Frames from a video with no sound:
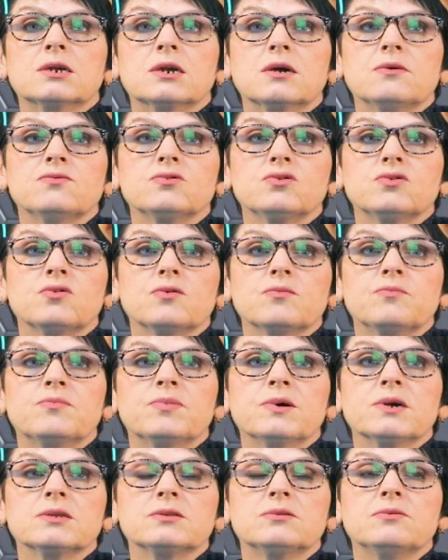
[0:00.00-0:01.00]
and it is
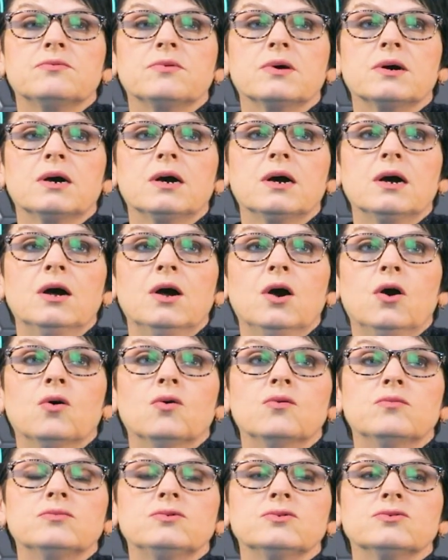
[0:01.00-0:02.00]
P2
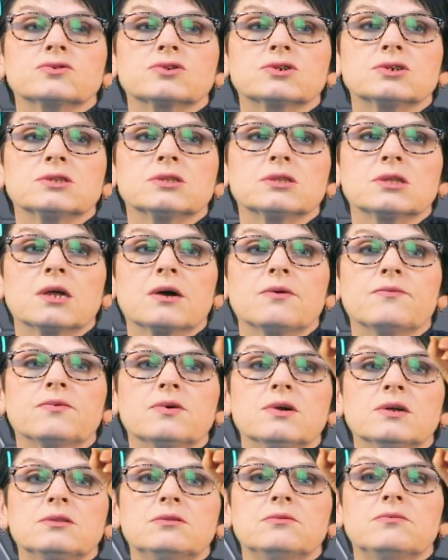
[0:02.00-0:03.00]
times B2,
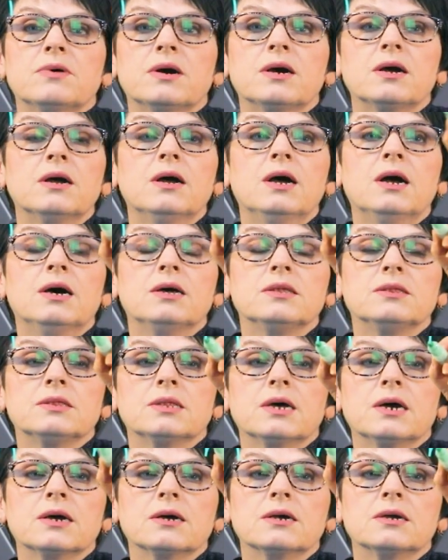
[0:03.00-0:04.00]
H2, and
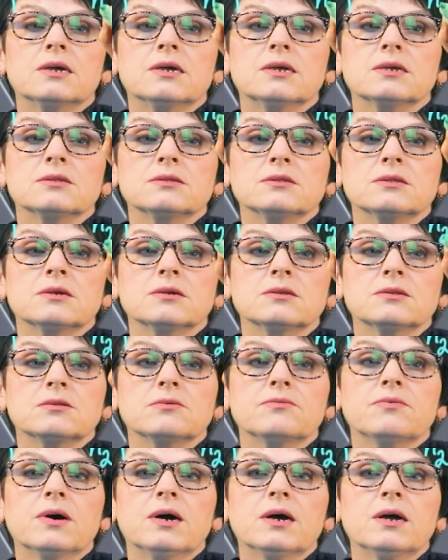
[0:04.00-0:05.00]
T2.
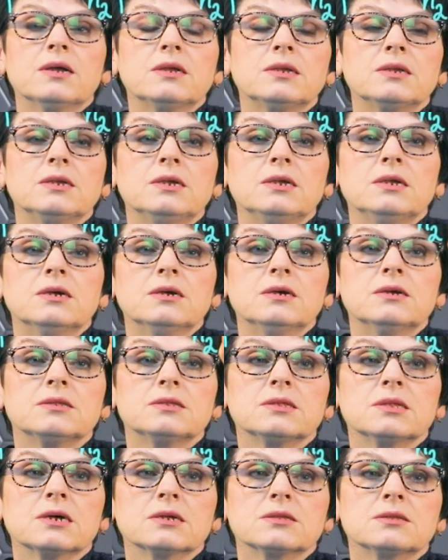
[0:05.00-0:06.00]
But as we
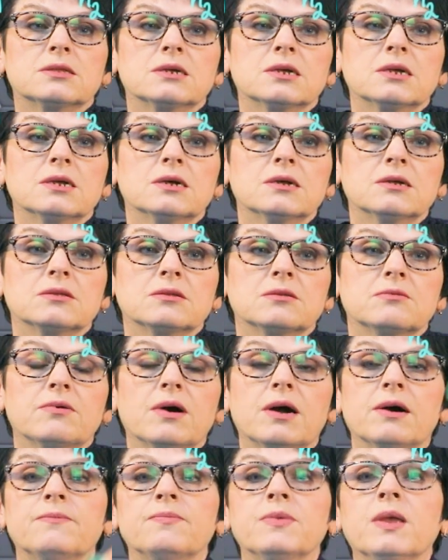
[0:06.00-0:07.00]
realize, the
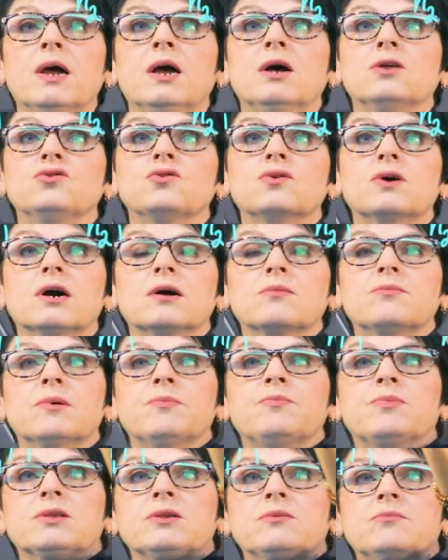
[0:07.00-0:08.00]
temperature remains
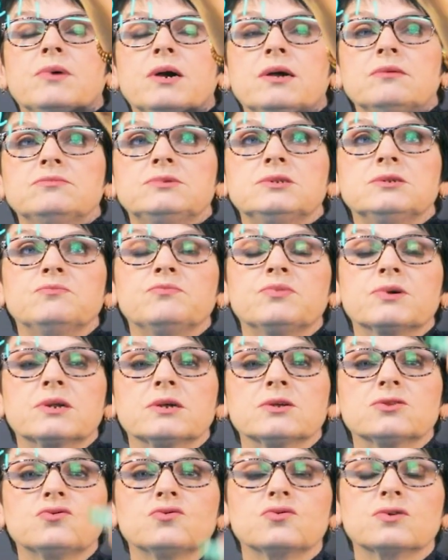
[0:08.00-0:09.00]
constant,
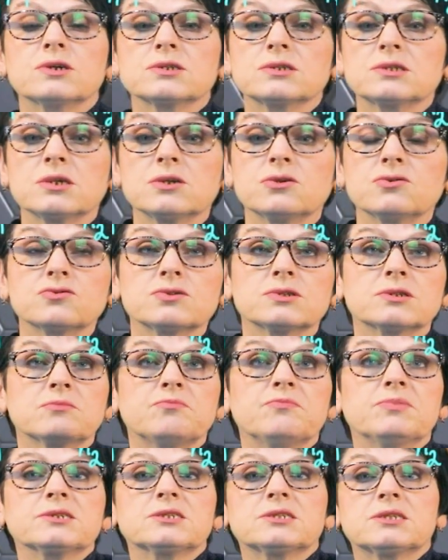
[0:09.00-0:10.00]
and in this
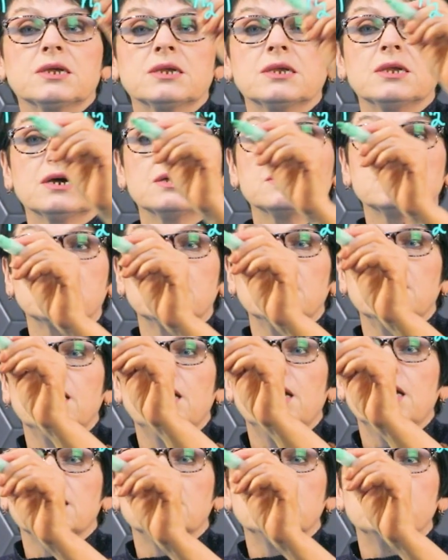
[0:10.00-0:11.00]
case, we are not
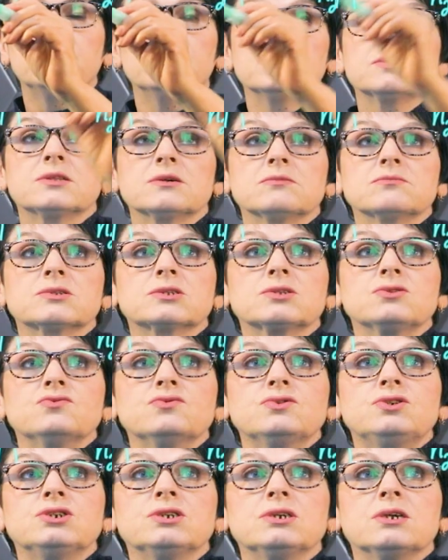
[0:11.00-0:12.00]
told that the
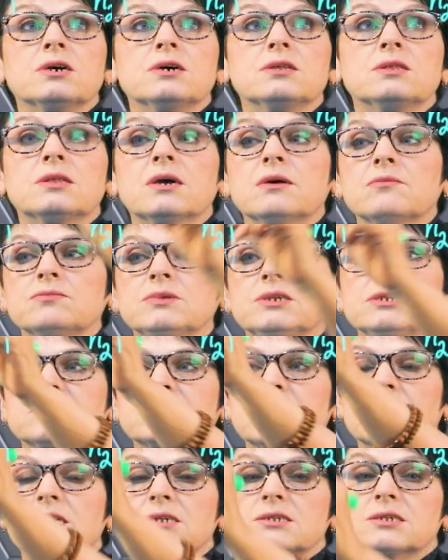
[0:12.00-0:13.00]
number of moles has
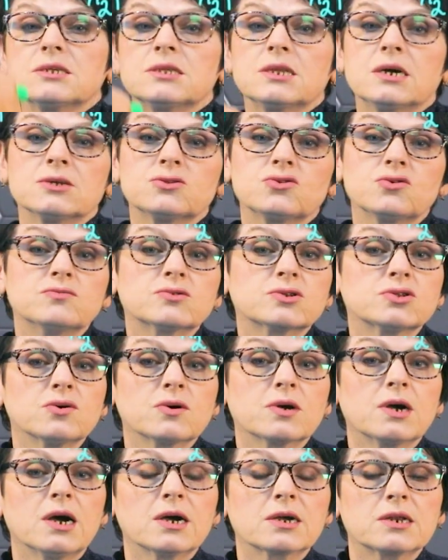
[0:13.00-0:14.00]
changed in any
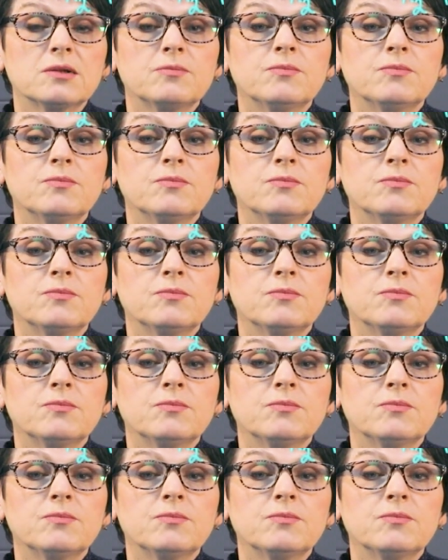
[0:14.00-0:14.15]
way.